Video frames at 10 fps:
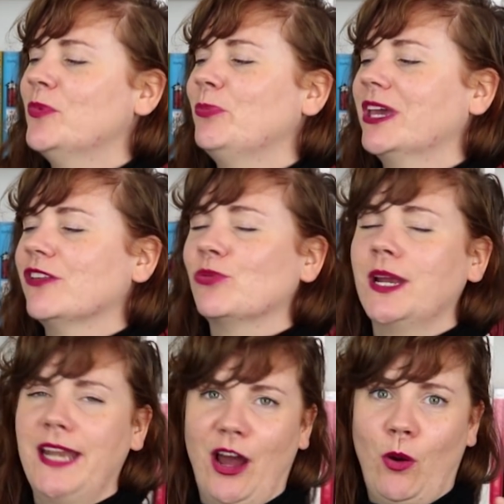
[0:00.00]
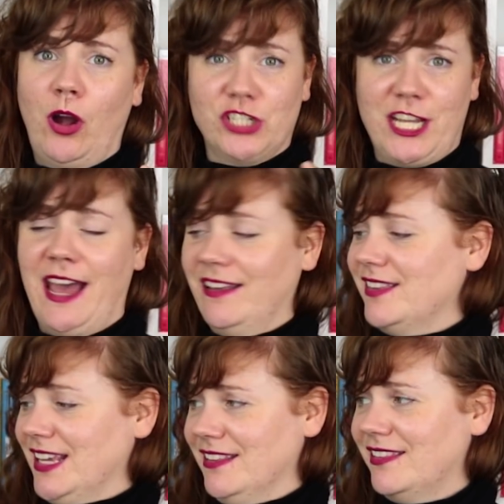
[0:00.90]
because right now all she
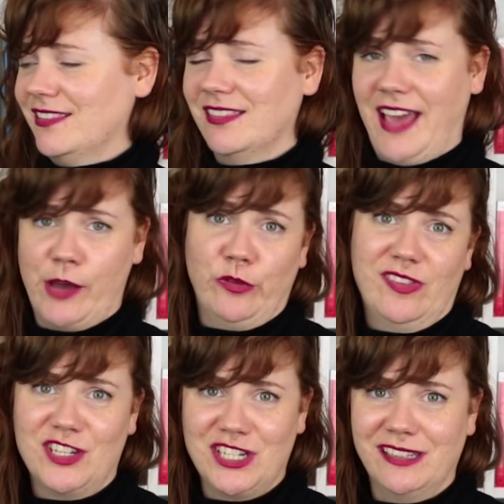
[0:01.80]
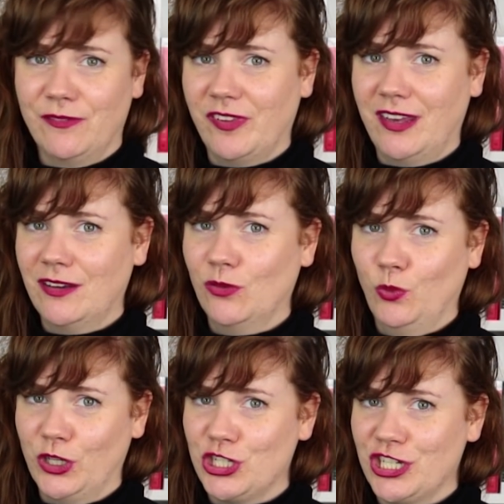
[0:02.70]
has is the house that she lives in,
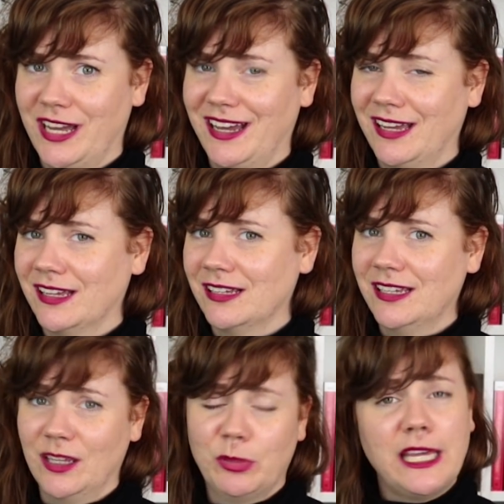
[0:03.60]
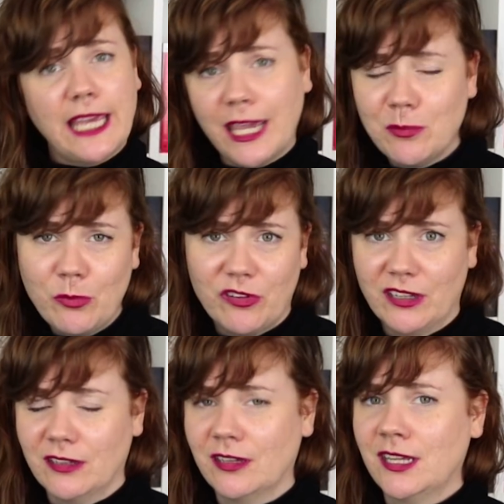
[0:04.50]
which can play games
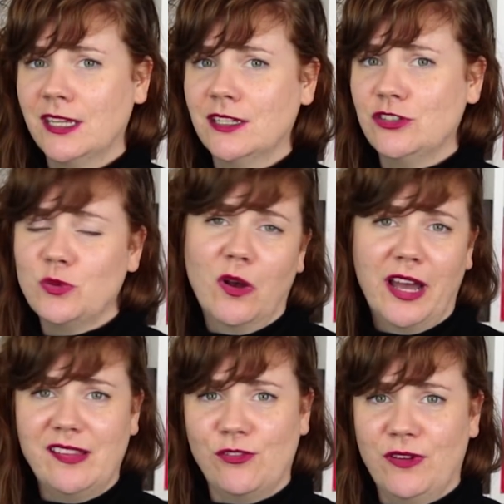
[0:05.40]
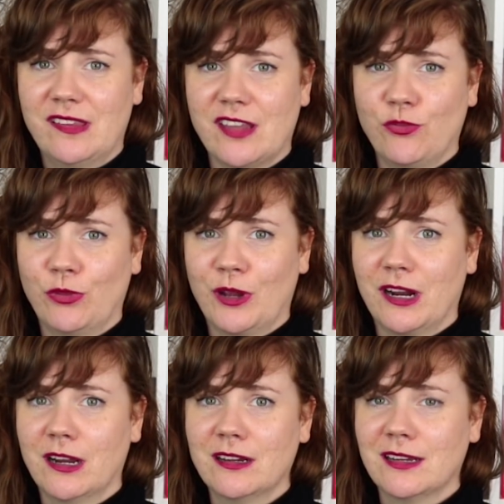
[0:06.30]
and do all kinds of fun stuff with
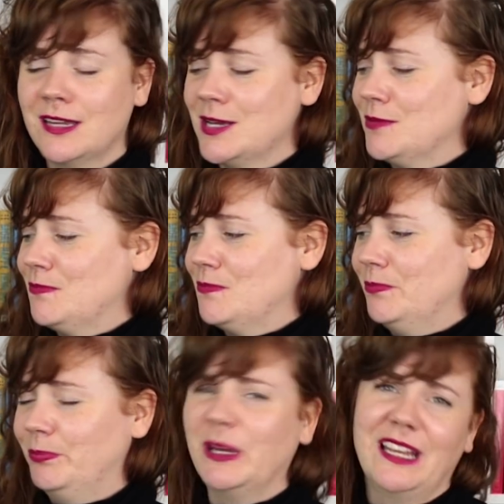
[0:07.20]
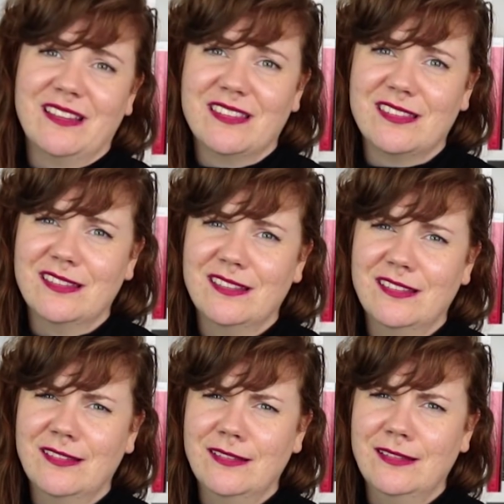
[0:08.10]
her, but is
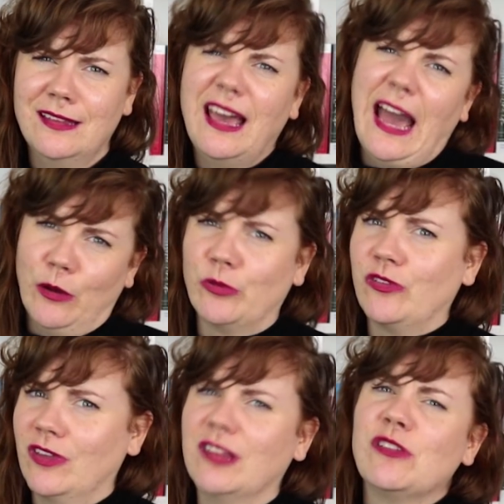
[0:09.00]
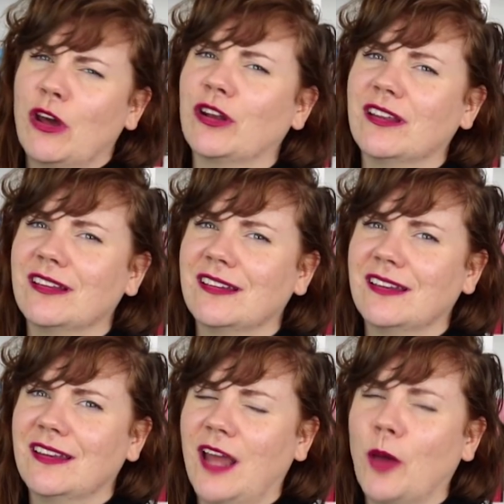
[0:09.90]
a house. It's not a
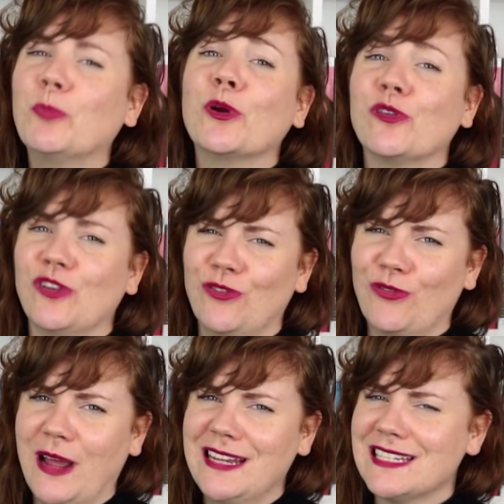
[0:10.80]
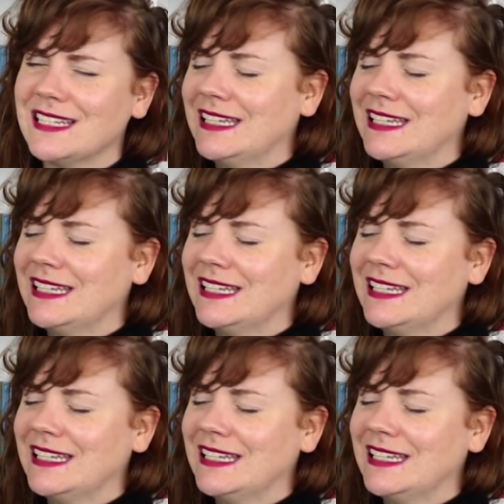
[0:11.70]
person friend.